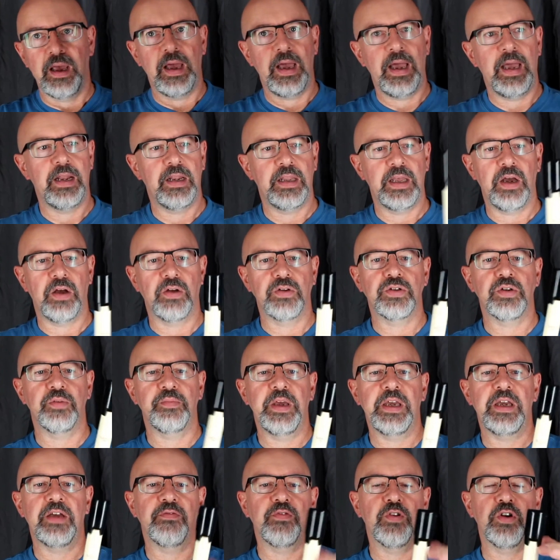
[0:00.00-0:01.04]
And they also
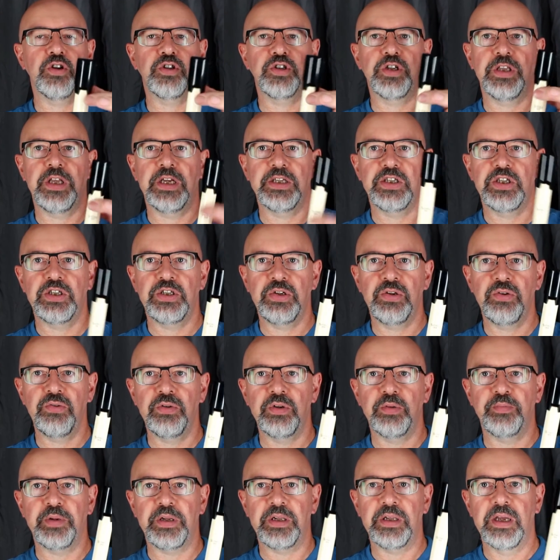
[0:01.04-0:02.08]
make a version that's
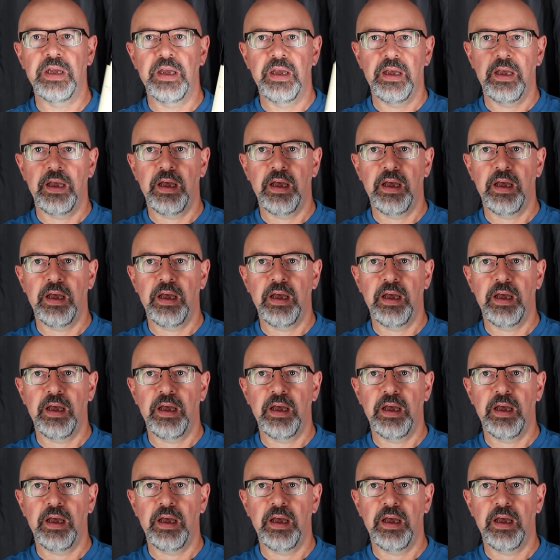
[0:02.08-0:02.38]
tunable.